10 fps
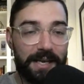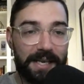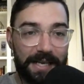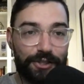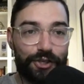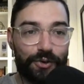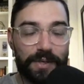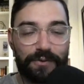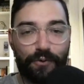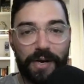It too
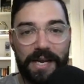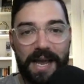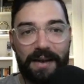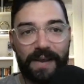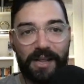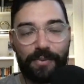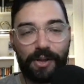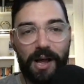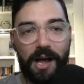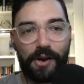is free and
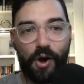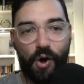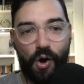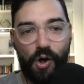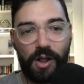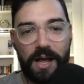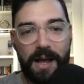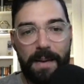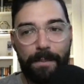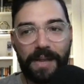available on all
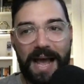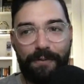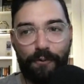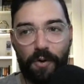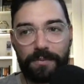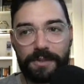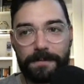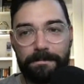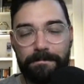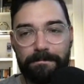platforms.
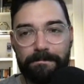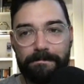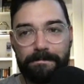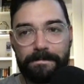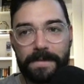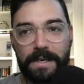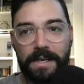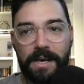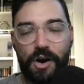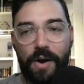
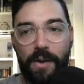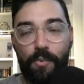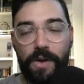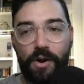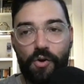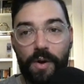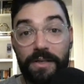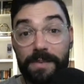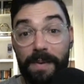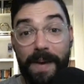All right, we are
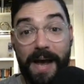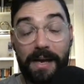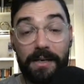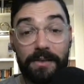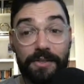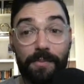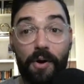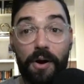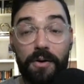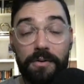going to be back
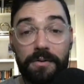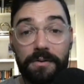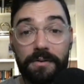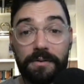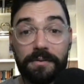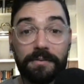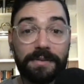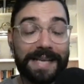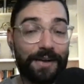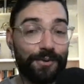tomorrow.
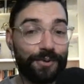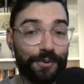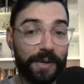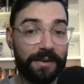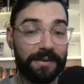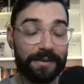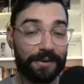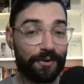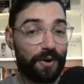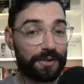Is how you doing?
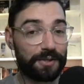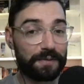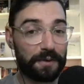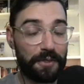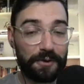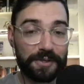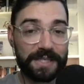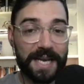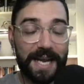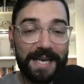Crossover
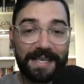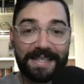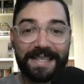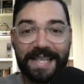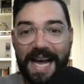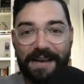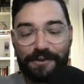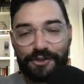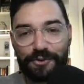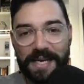Thursday, live
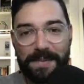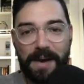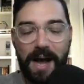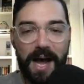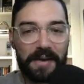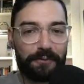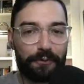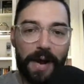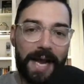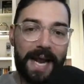stream on
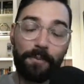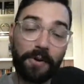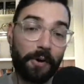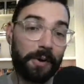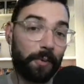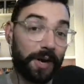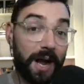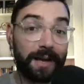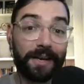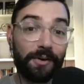Friday. We were we're
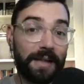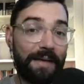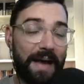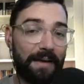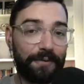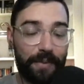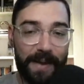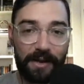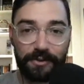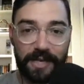not going to go live after the
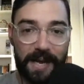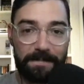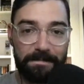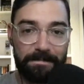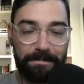Bengals game,